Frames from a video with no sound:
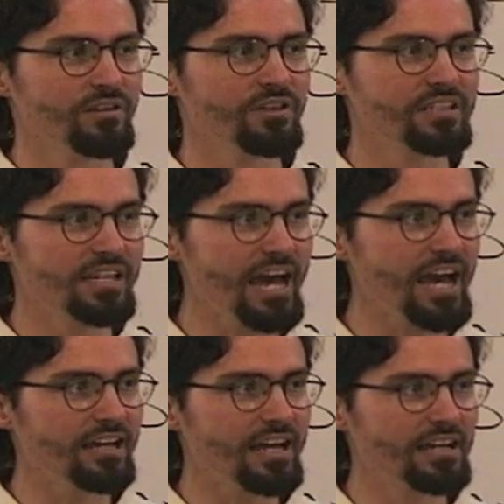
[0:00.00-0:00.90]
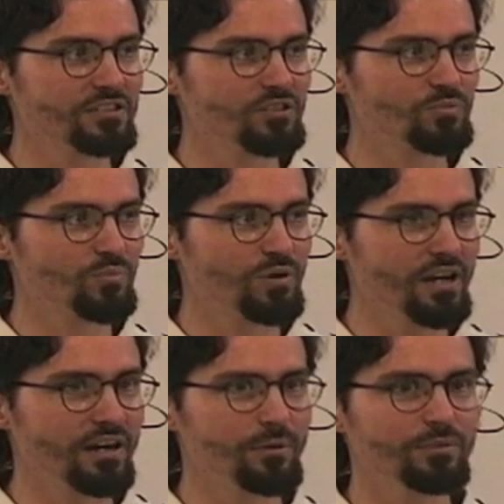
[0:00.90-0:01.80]
The cat has its
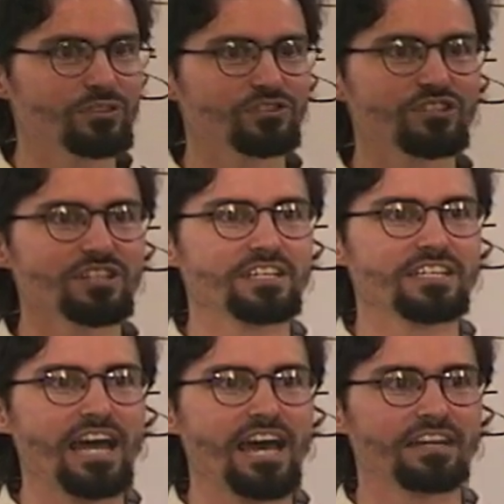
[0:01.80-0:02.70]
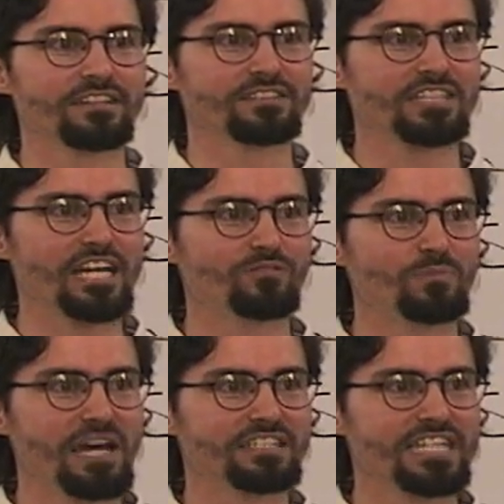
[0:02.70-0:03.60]
prayer. I mean, you can see the cat in a state of
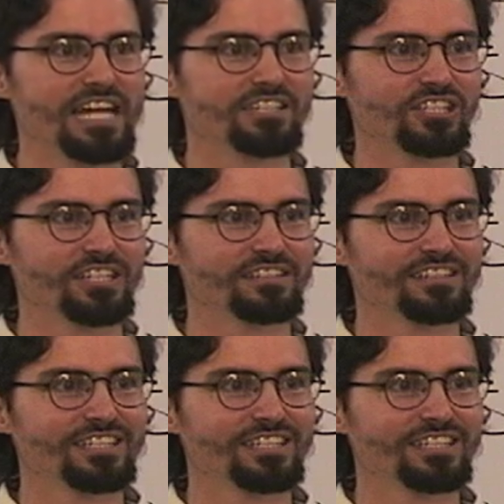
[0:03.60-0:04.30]
meditation,